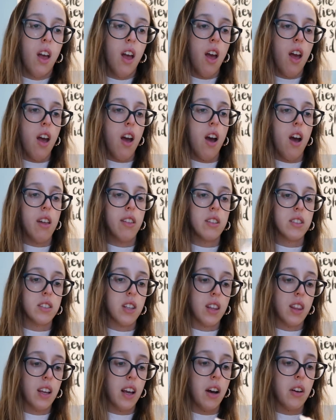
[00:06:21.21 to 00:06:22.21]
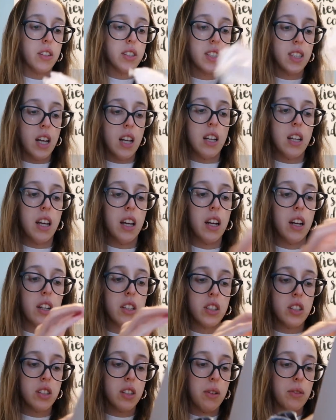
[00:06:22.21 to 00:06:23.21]
and there's nothing else in here.
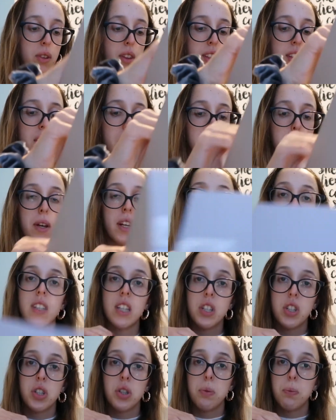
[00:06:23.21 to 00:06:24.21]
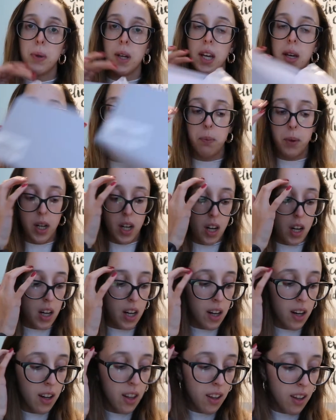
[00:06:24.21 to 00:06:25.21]
It just comes with a little bit of tissue
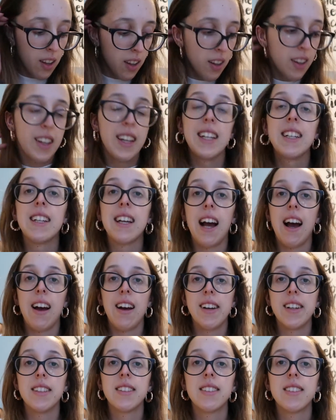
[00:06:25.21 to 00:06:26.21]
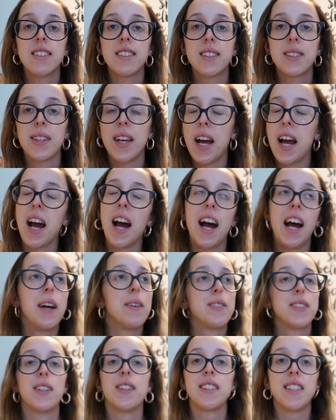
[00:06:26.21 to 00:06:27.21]
paper. And guys,
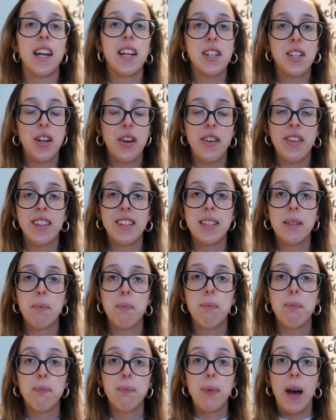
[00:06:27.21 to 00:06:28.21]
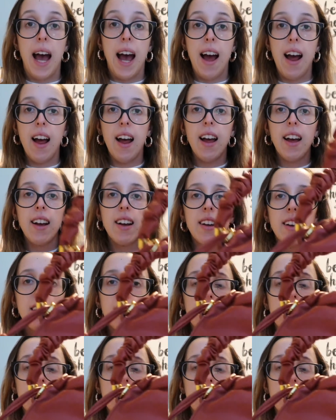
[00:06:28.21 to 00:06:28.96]
I'm so excited to show you this bag.